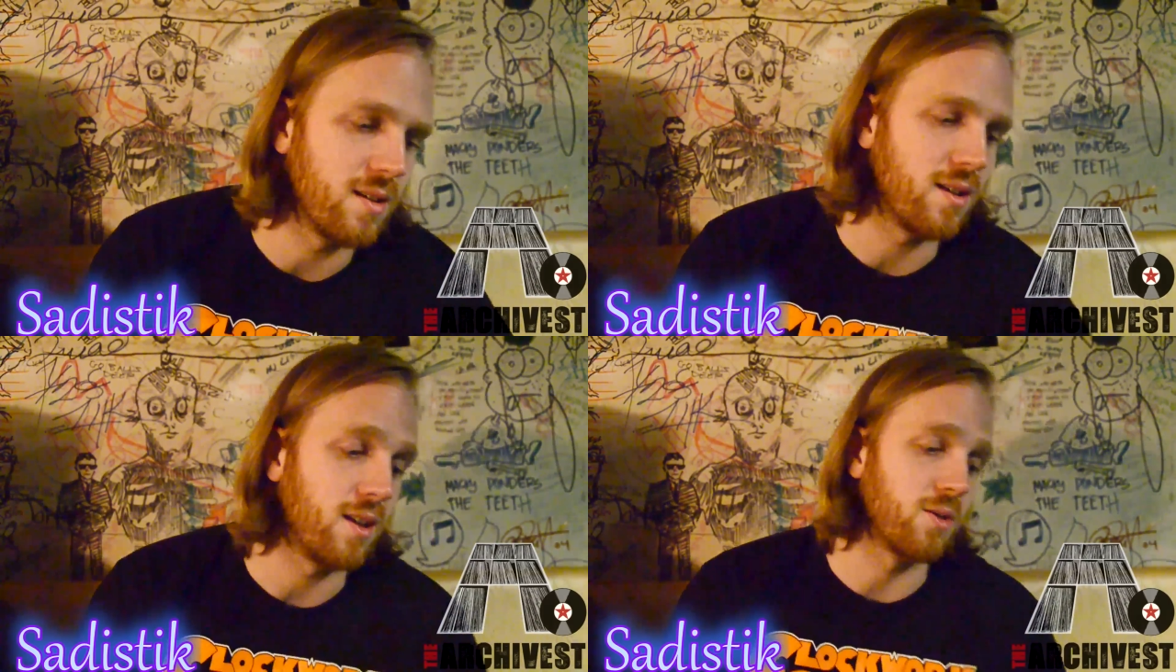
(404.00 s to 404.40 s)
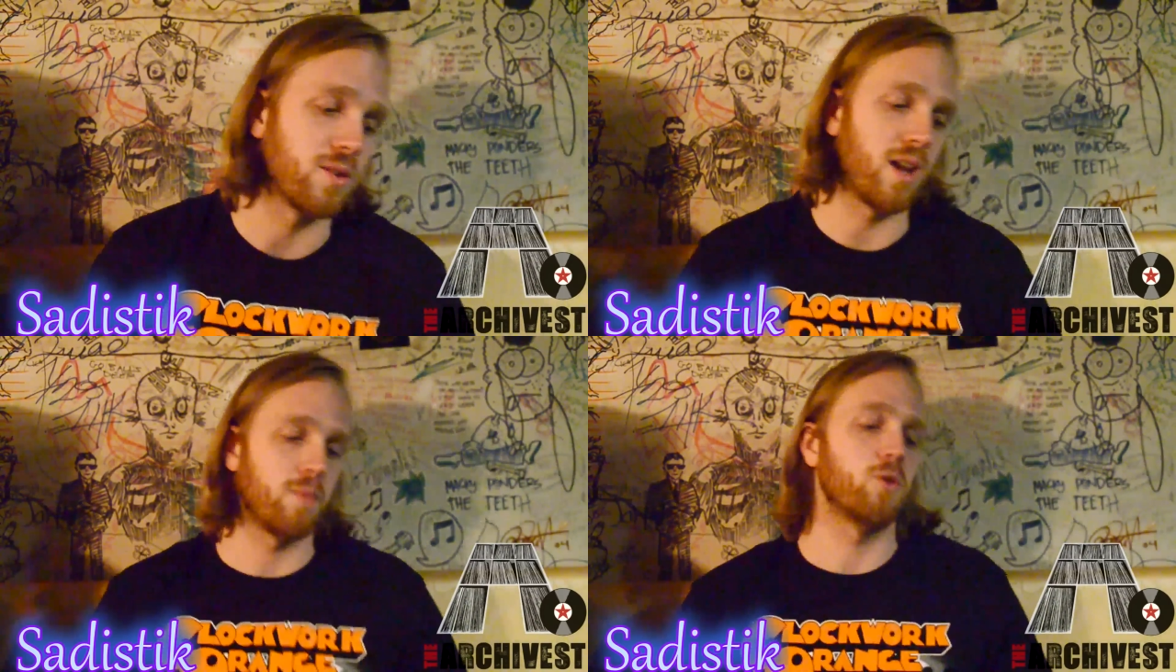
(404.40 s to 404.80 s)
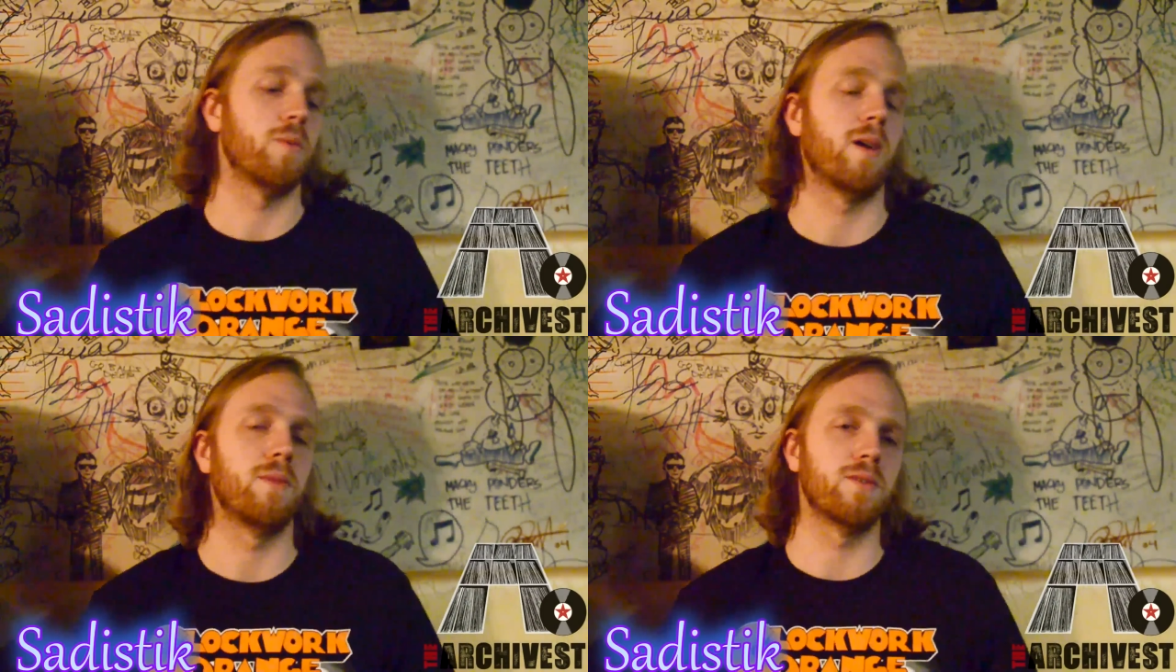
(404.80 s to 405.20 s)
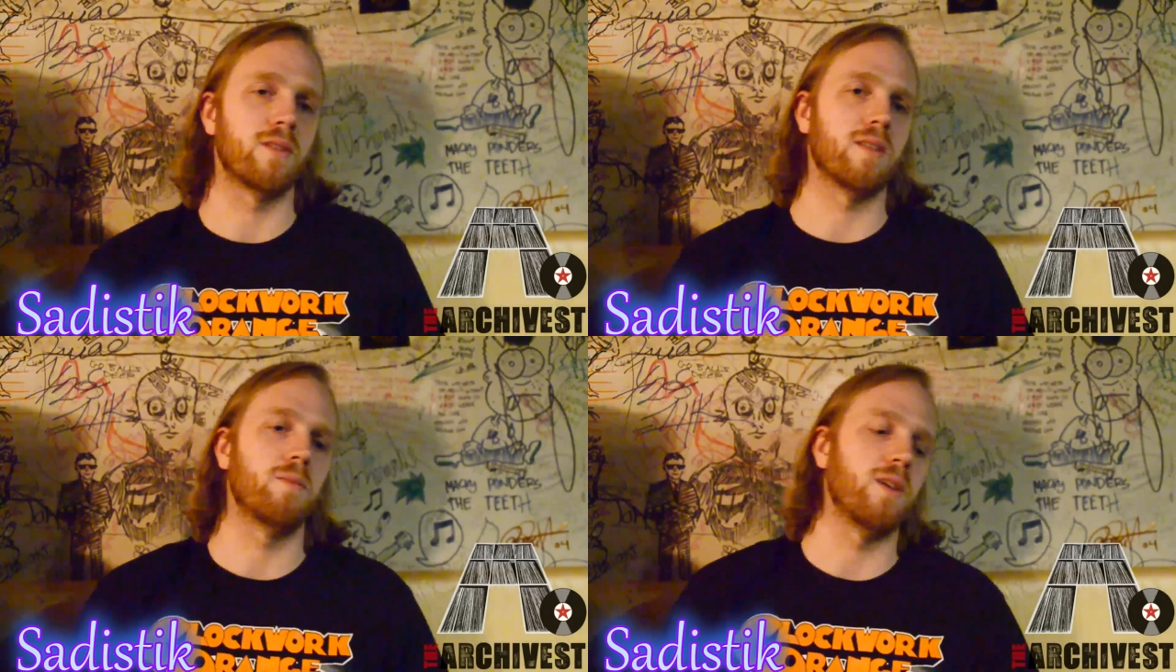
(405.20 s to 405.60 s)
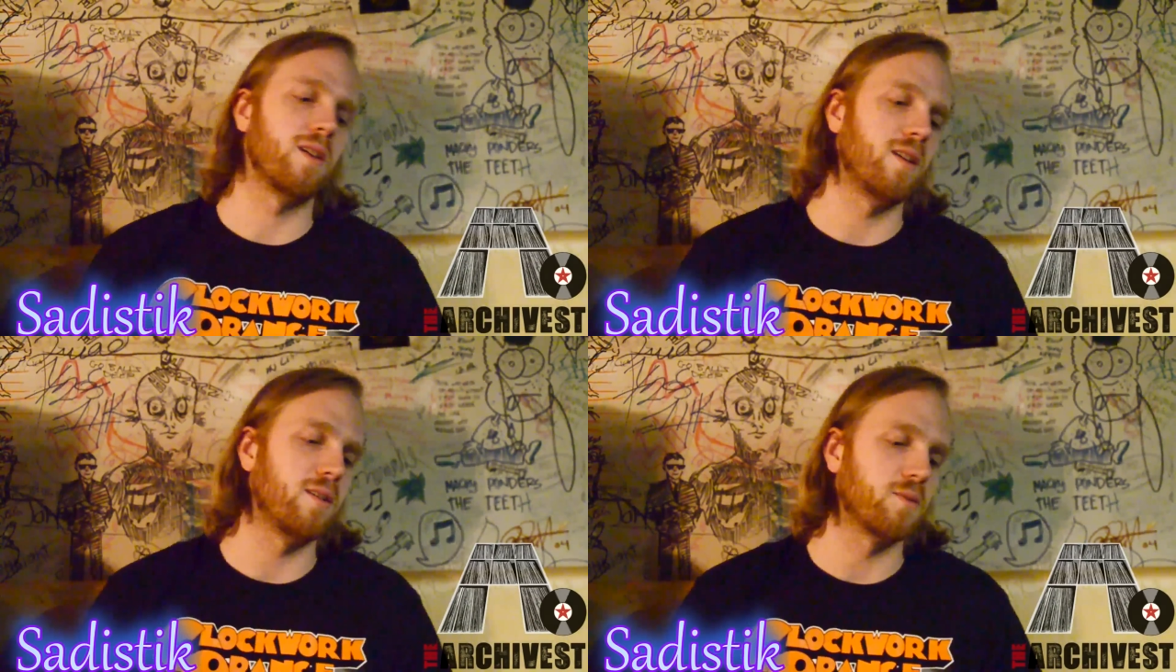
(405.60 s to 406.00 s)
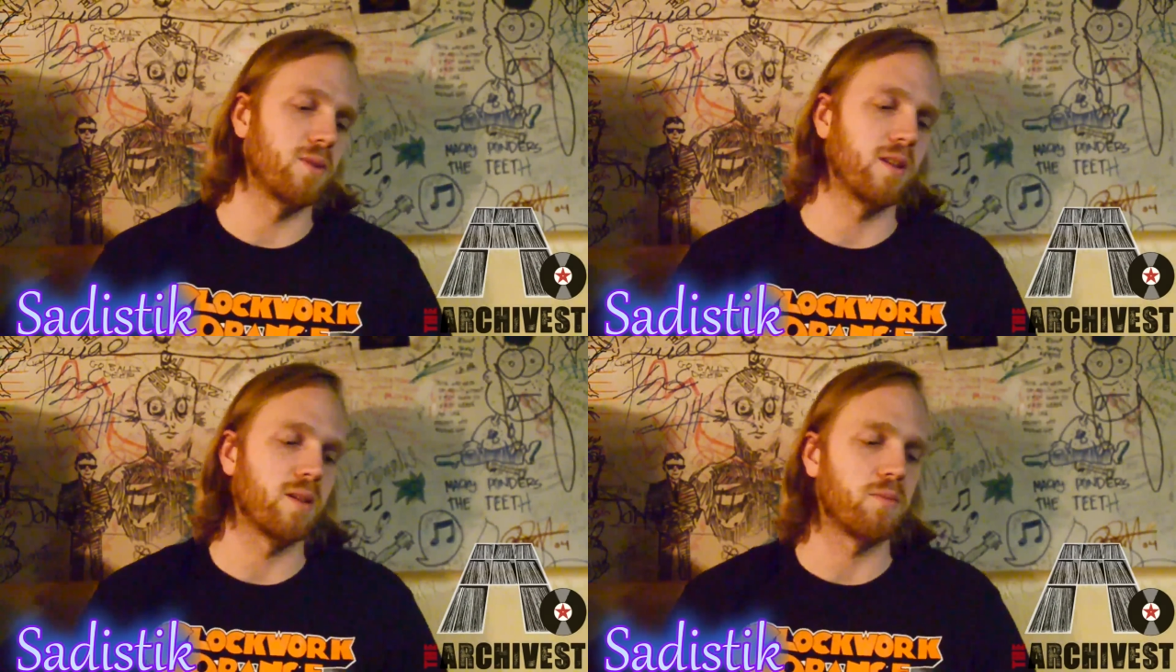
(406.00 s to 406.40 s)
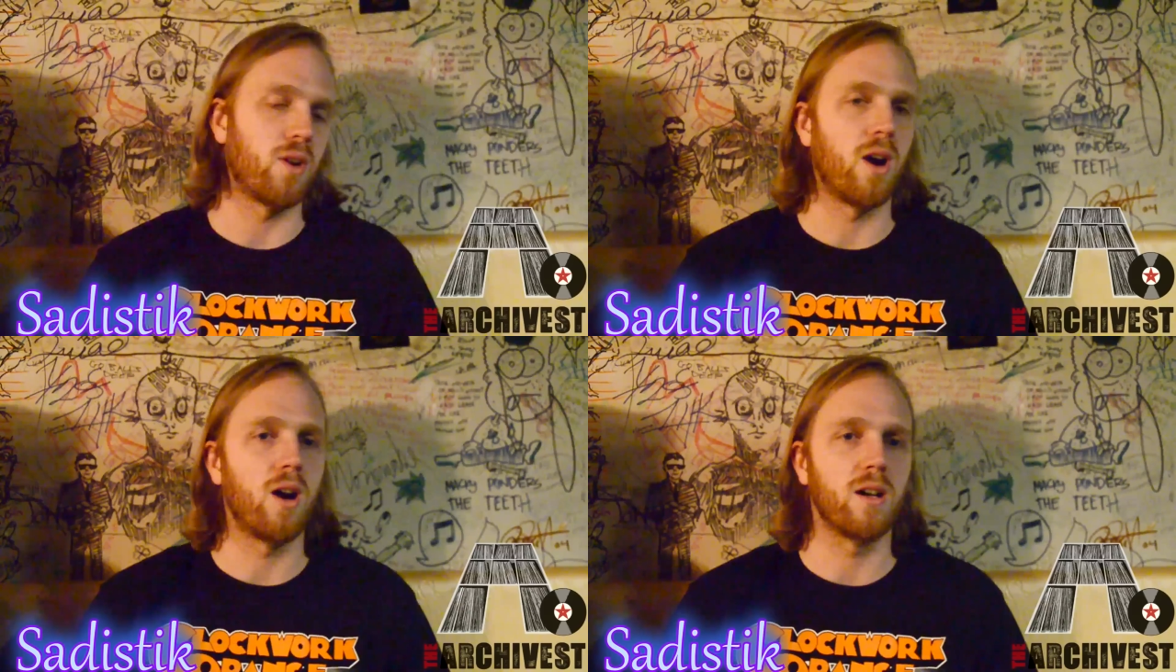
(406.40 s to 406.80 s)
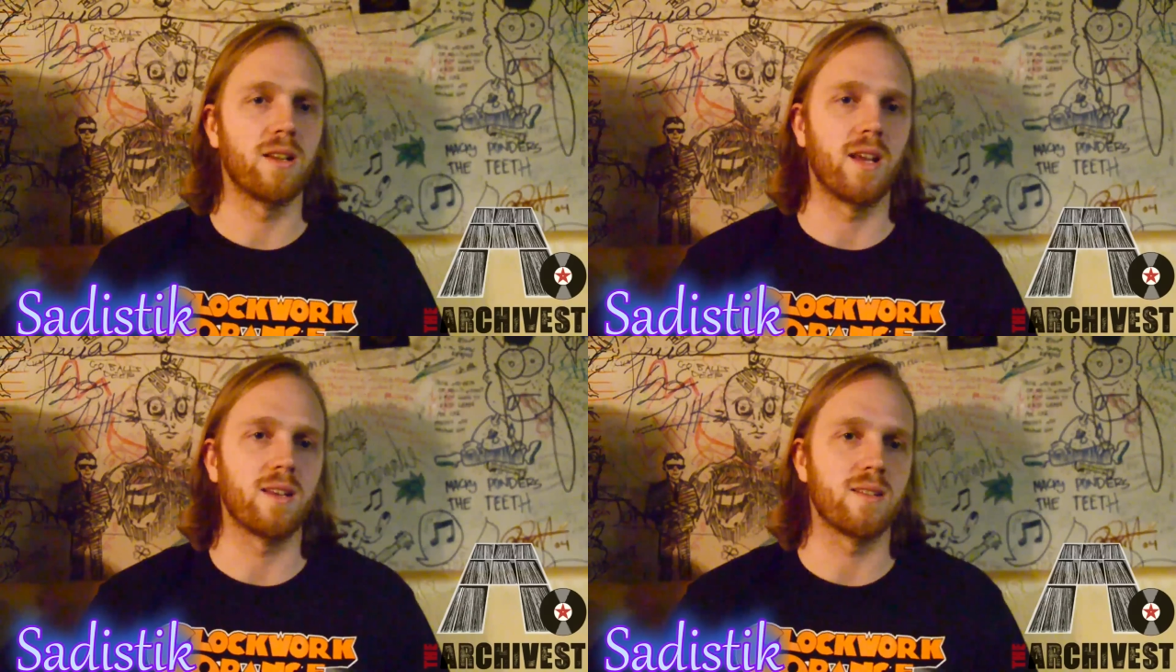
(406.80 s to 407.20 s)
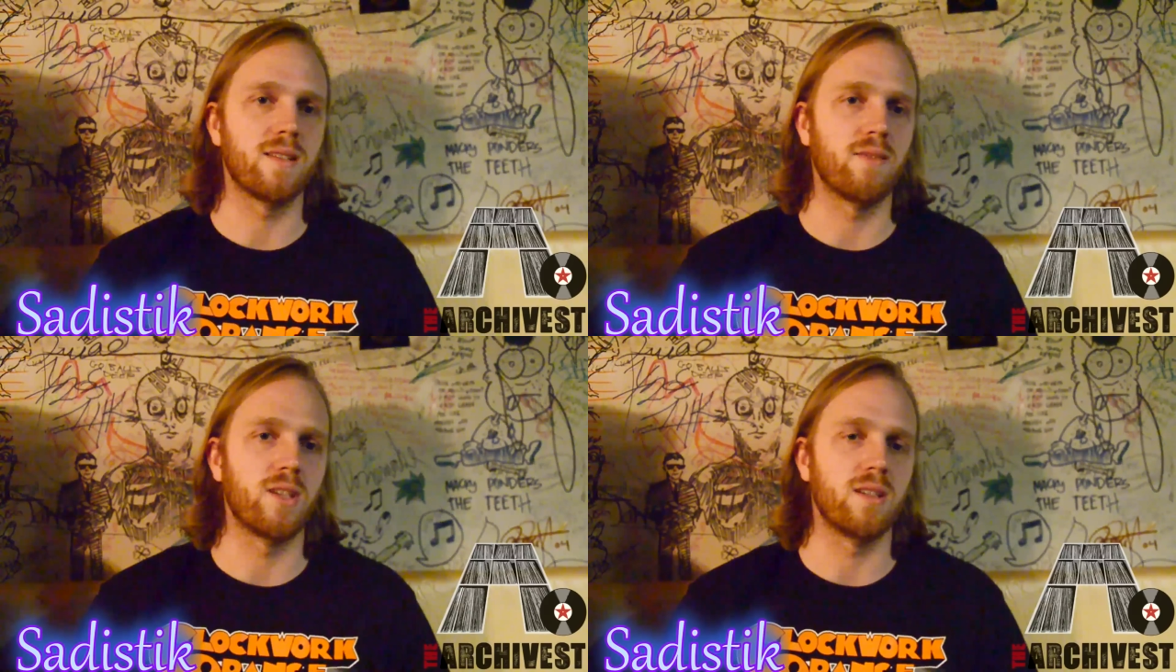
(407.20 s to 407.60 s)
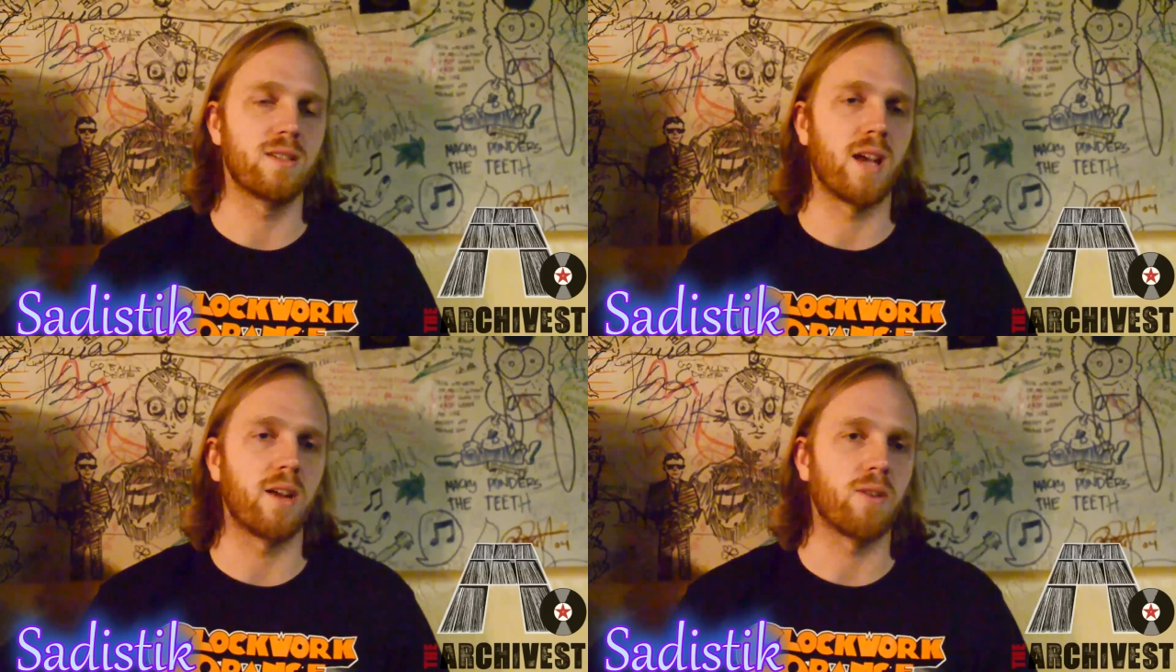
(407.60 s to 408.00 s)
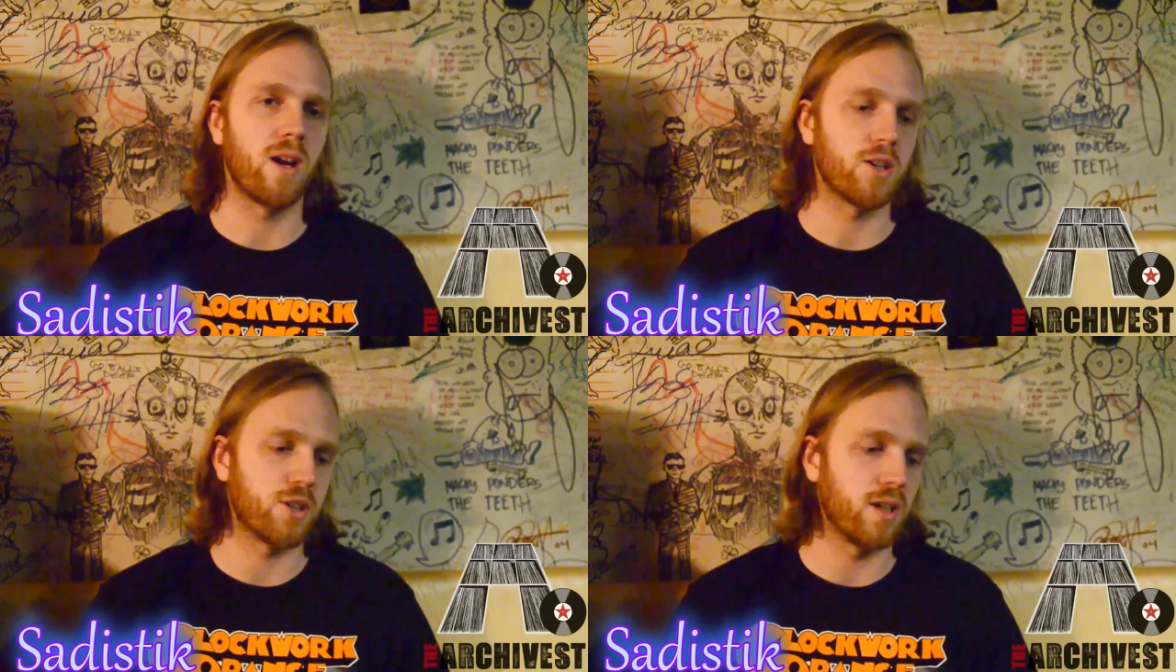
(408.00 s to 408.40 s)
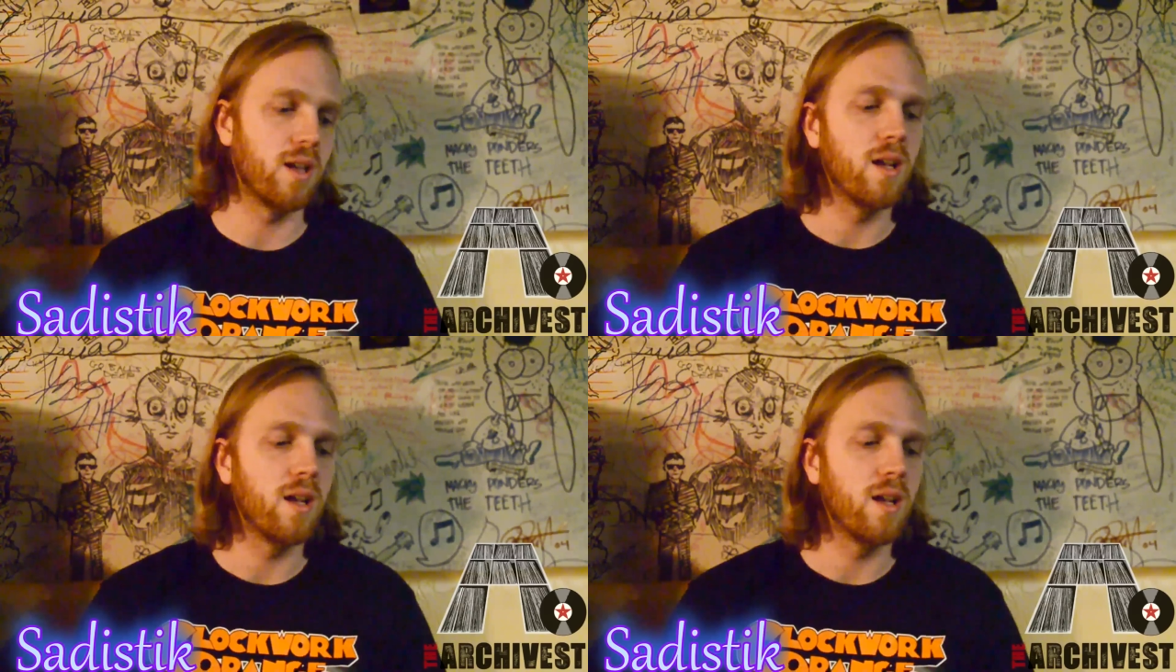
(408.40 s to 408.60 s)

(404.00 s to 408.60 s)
he knows a lot more about music than me, and he's really into prog and like the 70s psych rock shit.